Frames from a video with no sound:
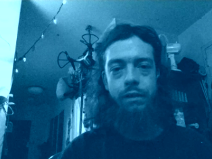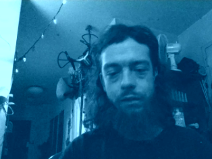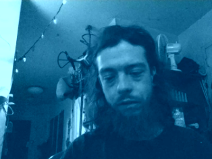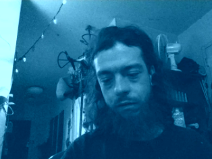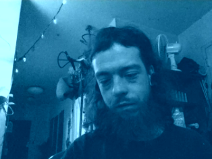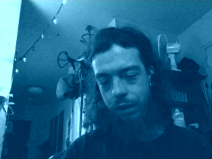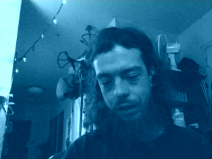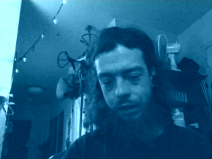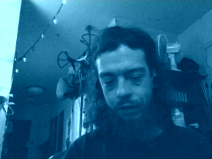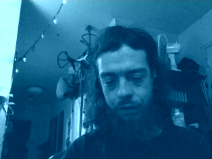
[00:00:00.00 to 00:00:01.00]
So,
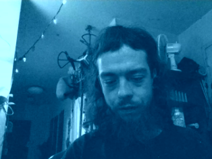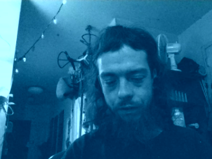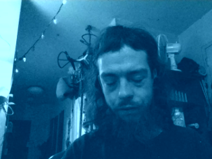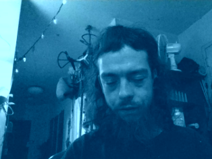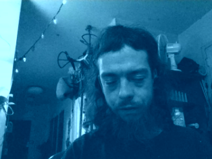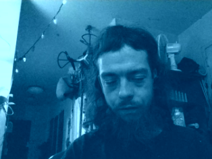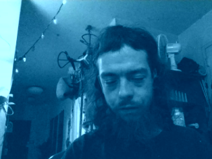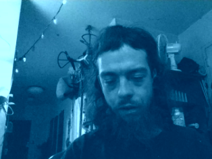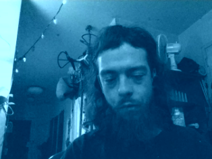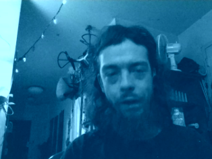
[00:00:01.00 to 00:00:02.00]
uh,
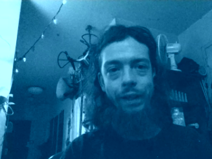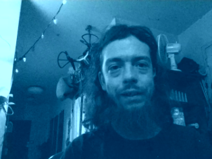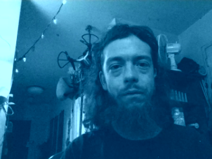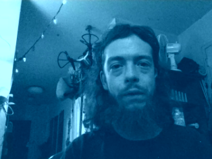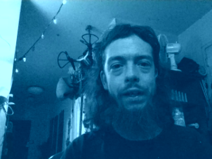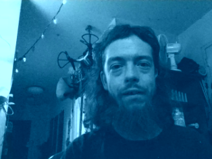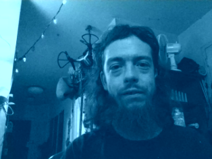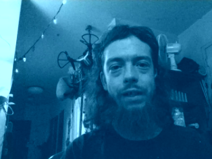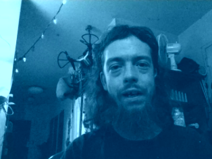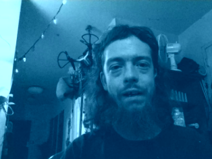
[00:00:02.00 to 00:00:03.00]
oh wait, the video
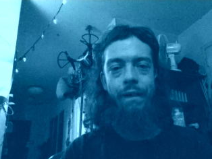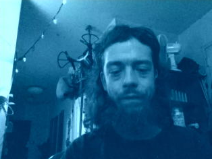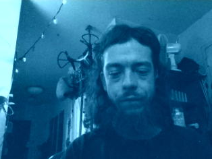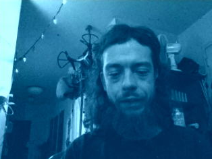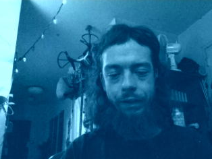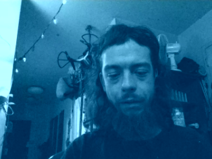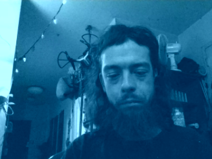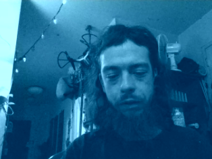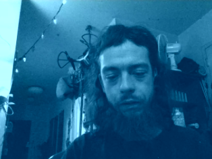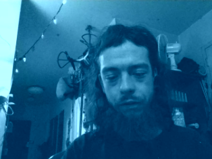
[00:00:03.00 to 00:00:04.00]
is uh, tinted blue.